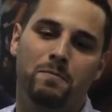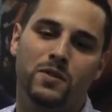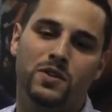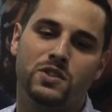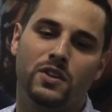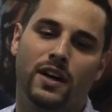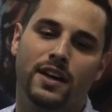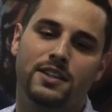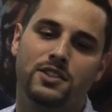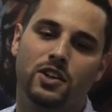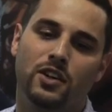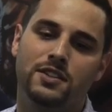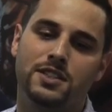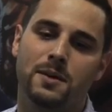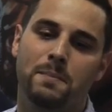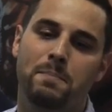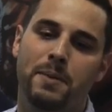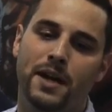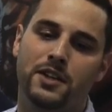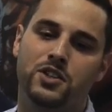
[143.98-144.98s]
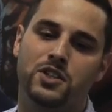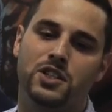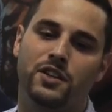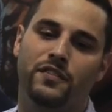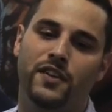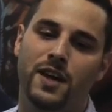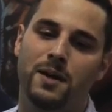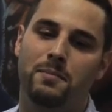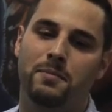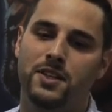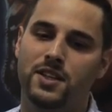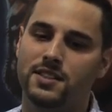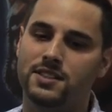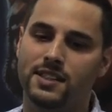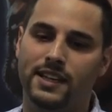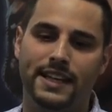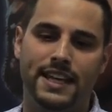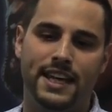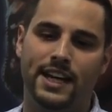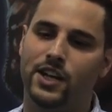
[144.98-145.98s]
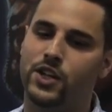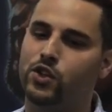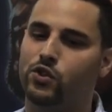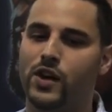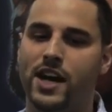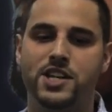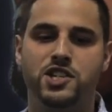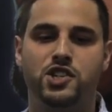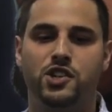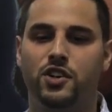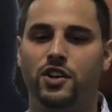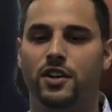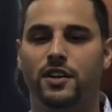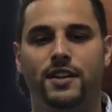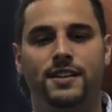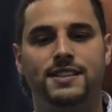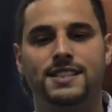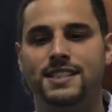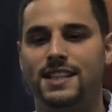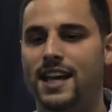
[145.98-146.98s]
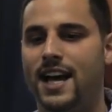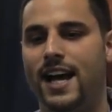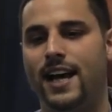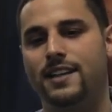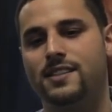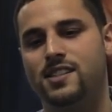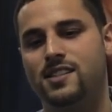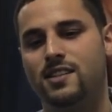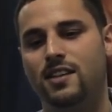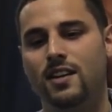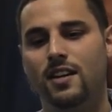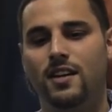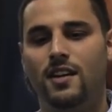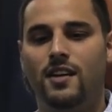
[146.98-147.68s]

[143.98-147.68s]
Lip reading: So I took some pictures of him just like in a dress shirt and slacks,